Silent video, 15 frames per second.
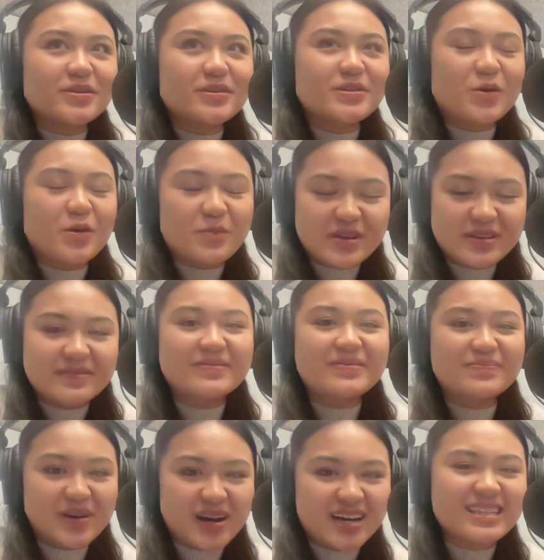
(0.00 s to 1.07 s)
you're in
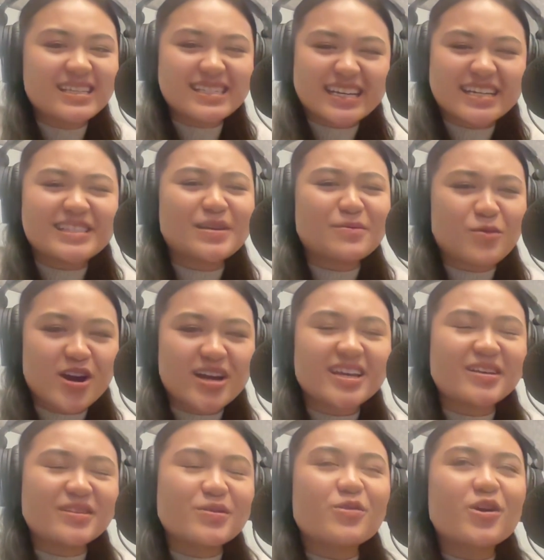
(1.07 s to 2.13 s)
behind the scenes and
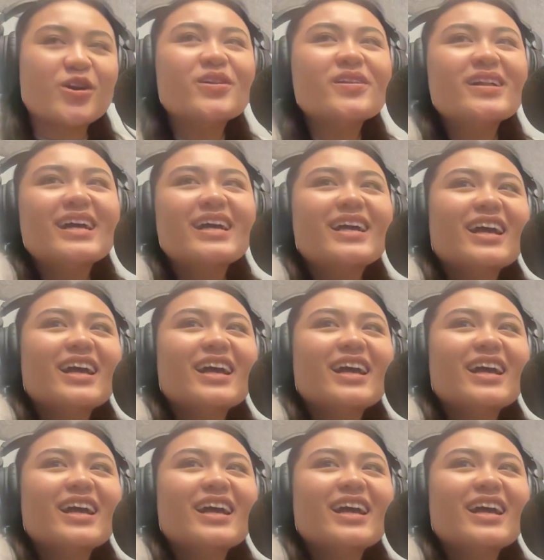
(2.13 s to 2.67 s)
working in the role.